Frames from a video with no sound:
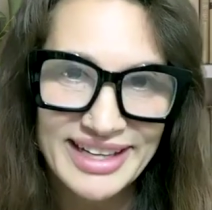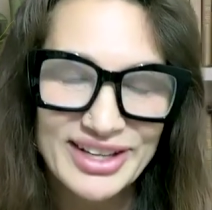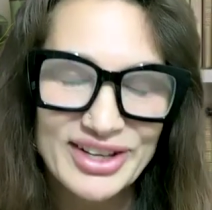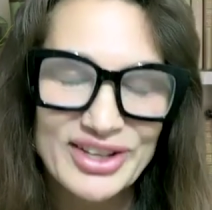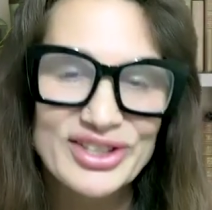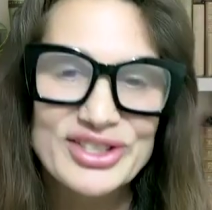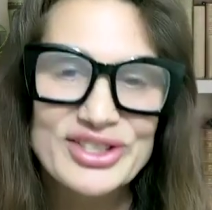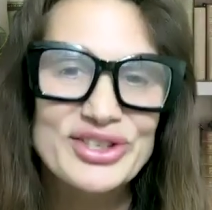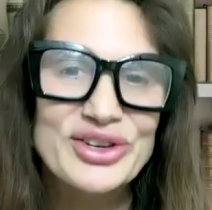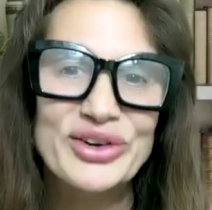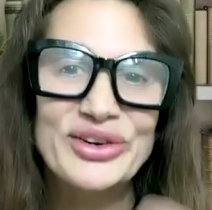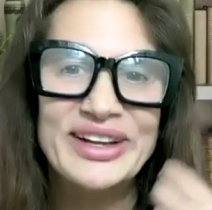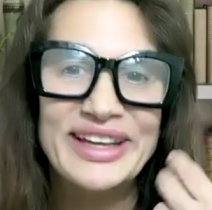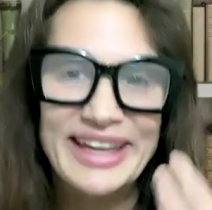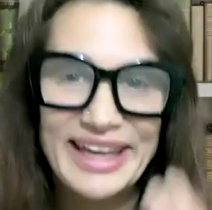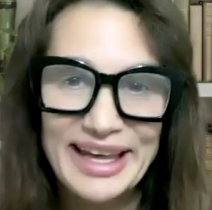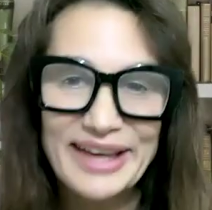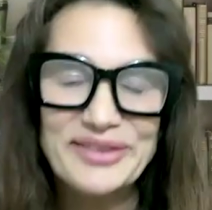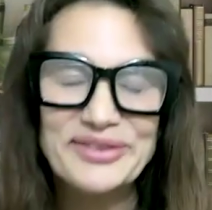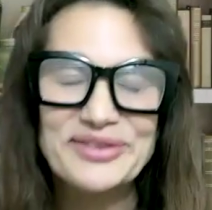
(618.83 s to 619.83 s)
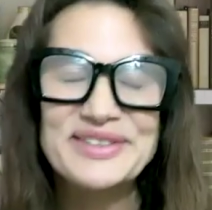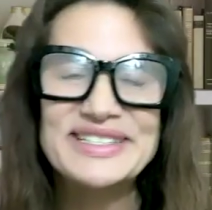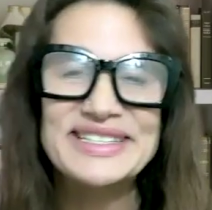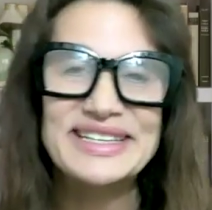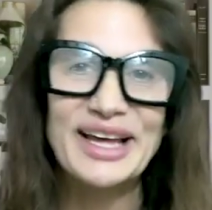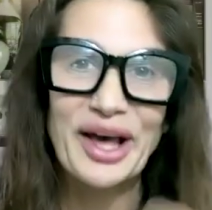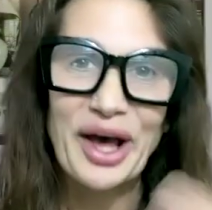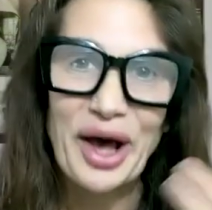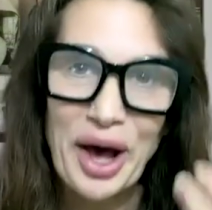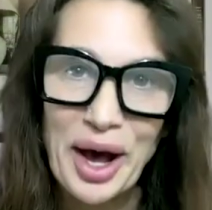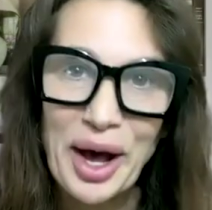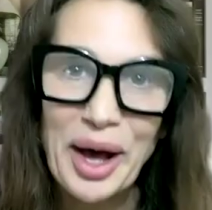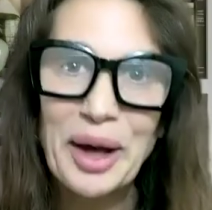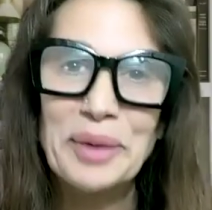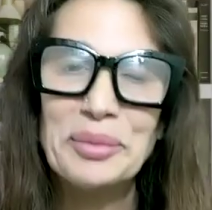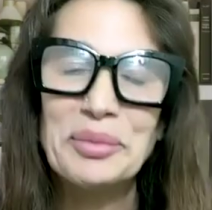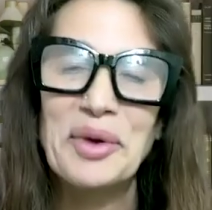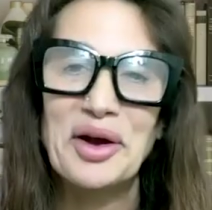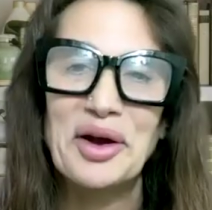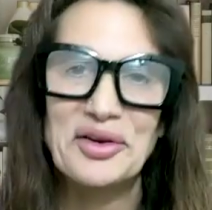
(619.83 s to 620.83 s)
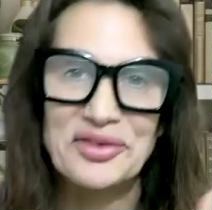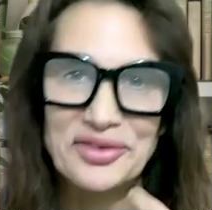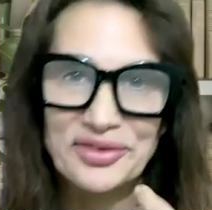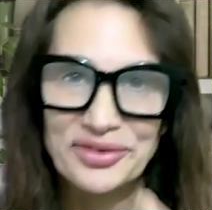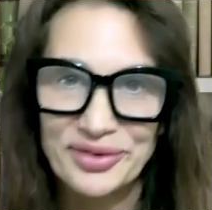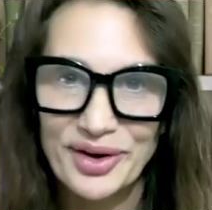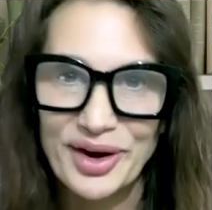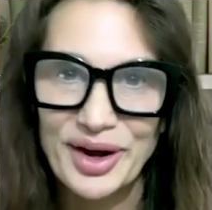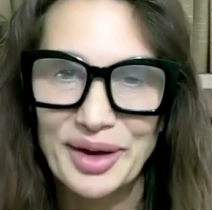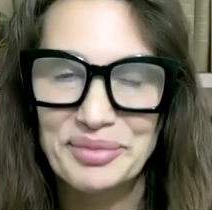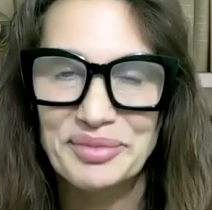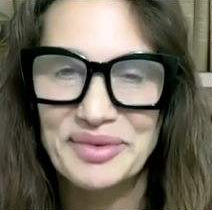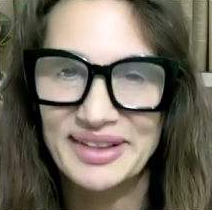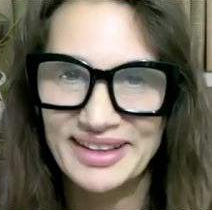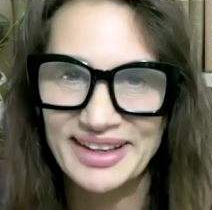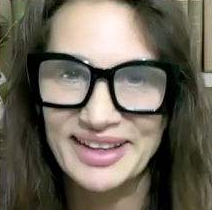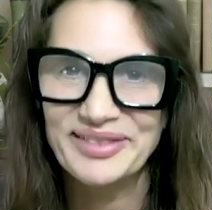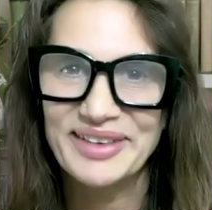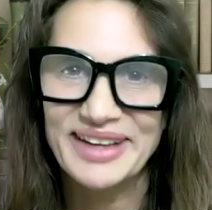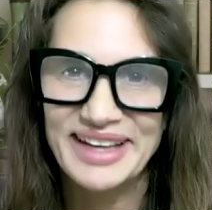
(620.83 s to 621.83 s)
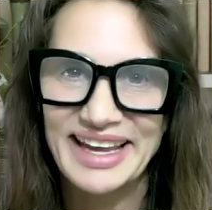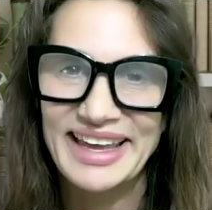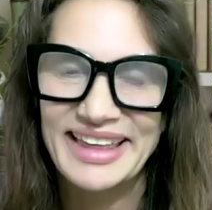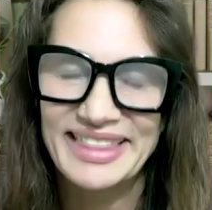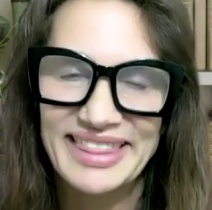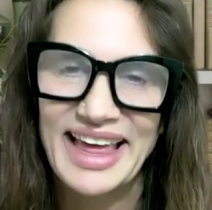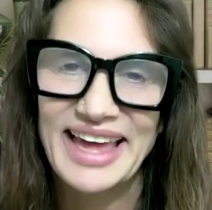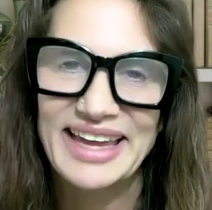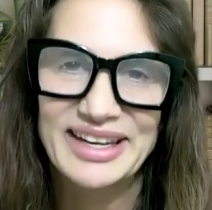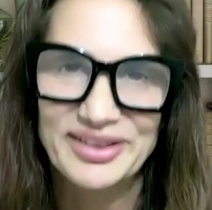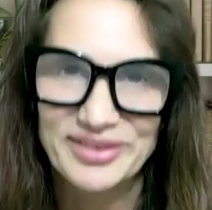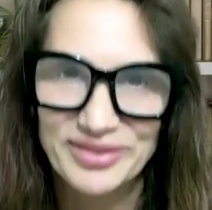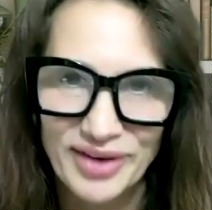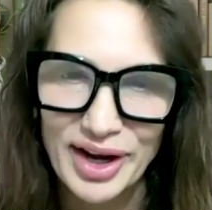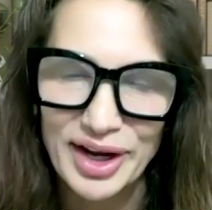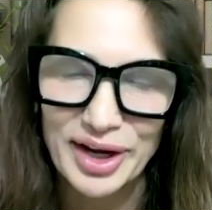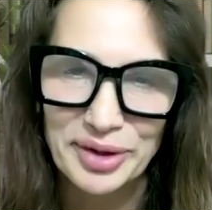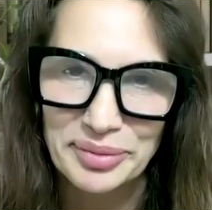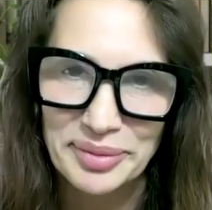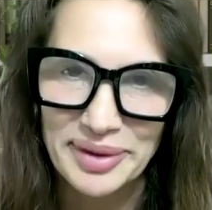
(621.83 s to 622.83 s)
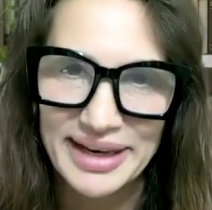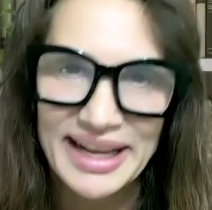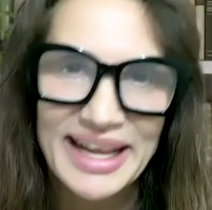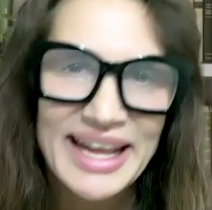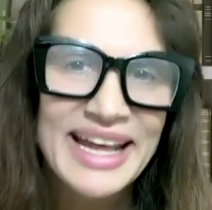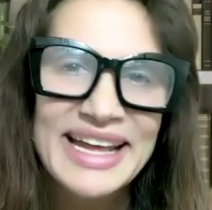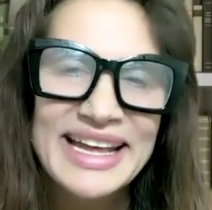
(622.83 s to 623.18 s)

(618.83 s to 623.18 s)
because your gifts come from living in that environment,